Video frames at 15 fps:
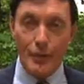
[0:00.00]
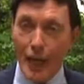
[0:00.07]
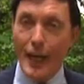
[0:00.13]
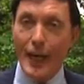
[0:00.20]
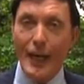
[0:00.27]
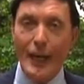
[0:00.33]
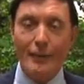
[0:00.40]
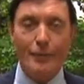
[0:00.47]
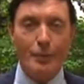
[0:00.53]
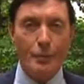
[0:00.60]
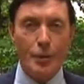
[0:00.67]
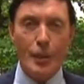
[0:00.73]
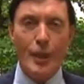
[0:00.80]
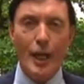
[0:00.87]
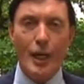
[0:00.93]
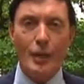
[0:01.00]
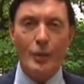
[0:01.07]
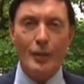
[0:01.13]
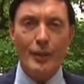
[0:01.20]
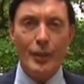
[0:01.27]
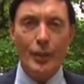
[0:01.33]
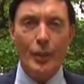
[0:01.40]
live from
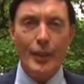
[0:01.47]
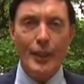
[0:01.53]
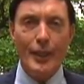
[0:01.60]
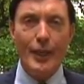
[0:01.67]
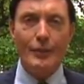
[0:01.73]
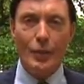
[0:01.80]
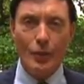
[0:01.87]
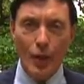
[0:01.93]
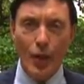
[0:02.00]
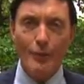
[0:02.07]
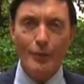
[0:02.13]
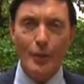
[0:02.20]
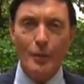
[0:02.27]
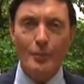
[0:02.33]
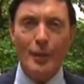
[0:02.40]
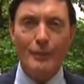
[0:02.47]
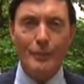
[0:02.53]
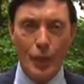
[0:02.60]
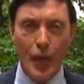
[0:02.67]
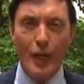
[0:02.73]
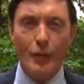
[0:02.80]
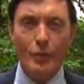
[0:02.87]
Chicago, Illinois, at the law firm of
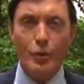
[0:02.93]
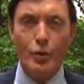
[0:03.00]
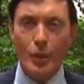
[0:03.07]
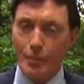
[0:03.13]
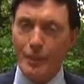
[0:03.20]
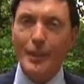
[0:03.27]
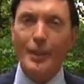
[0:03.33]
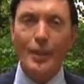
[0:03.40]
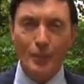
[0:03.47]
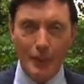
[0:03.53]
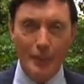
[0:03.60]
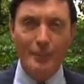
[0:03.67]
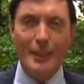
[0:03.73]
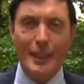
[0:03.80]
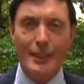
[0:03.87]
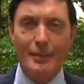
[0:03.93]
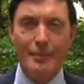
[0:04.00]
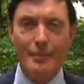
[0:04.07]
Donald Shapiro Limited.